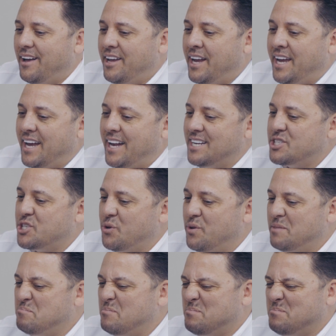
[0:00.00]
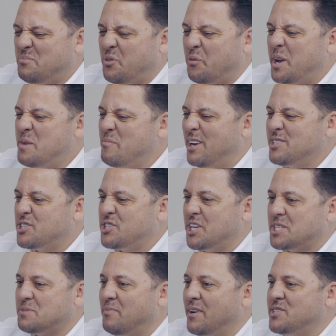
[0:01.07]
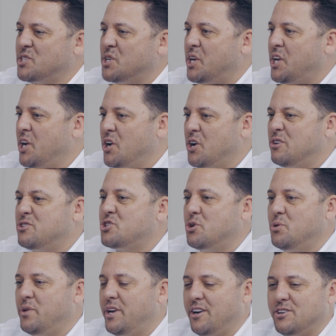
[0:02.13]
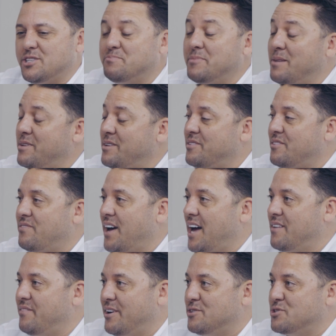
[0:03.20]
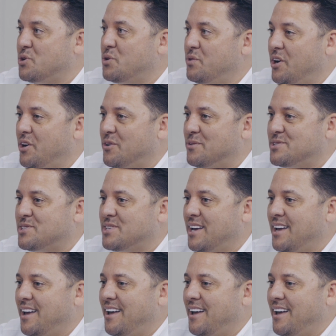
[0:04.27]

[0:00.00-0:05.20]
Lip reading: You get into it 3 months, 6 months, a year, 2 years, maybe even 5 years, who knows?